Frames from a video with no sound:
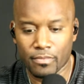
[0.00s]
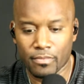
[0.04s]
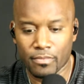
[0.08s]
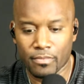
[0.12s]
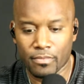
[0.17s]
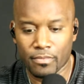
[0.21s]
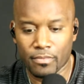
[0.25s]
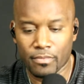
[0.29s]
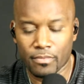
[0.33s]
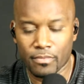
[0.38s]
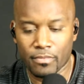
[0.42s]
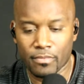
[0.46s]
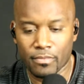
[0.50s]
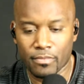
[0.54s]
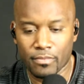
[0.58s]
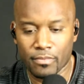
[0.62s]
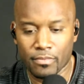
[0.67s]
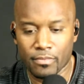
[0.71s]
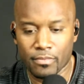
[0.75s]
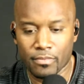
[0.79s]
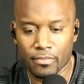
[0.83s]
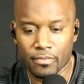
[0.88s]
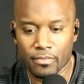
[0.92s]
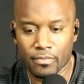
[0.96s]

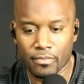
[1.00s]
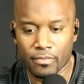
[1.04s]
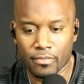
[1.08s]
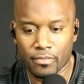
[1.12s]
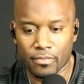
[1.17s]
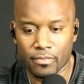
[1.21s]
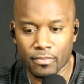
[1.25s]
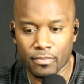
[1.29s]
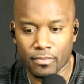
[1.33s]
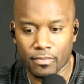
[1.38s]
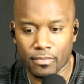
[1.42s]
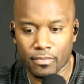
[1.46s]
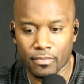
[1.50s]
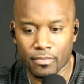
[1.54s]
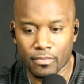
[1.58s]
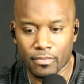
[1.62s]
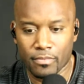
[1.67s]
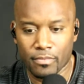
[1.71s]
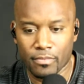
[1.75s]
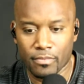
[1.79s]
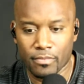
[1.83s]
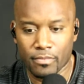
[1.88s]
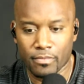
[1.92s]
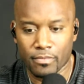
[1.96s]

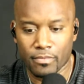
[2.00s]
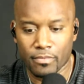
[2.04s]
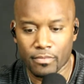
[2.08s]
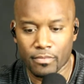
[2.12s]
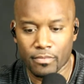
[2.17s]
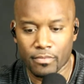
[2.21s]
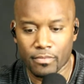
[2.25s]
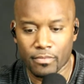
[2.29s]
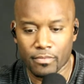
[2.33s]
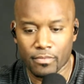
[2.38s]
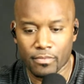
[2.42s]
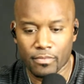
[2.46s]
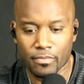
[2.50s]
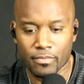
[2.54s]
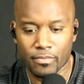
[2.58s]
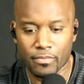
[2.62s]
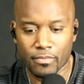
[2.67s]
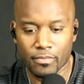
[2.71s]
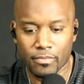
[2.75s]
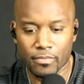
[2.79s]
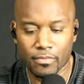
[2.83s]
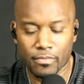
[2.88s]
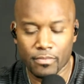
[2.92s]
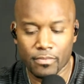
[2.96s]

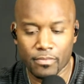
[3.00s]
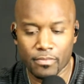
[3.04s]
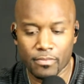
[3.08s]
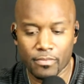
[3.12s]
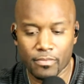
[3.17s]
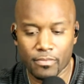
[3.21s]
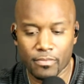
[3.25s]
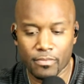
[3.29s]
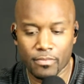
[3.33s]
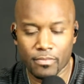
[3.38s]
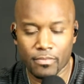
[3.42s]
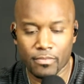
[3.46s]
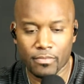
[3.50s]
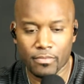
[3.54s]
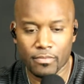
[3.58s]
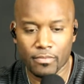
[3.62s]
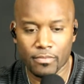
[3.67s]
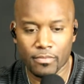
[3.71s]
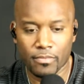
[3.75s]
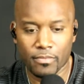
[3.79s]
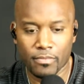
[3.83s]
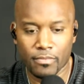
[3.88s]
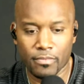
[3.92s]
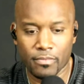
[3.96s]

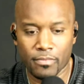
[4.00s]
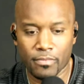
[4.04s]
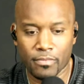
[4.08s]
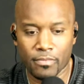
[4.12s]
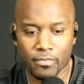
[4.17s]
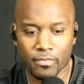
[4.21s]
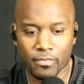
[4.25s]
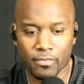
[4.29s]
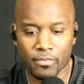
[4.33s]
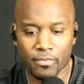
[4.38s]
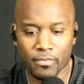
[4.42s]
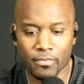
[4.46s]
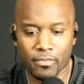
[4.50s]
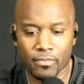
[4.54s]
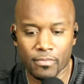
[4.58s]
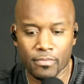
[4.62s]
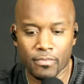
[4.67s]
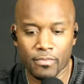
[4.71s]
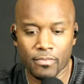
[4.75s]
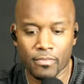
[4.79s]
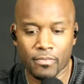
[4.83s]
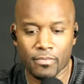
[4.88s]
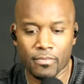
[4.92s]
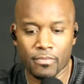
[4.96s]

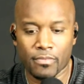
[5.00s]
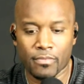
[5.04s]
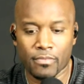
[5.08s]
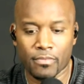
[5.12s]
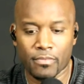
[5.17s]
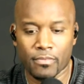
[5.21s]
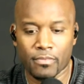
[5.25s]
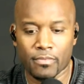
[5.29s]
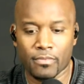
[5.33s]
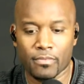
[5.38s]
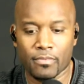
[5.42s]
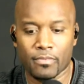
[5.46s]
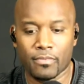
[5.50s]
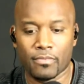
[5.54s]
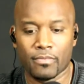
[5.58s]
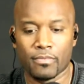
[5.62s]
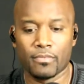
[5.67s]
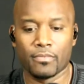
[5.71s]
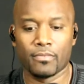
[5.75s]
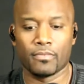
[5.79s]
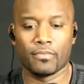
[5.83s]
No words are spoken by the person on screen.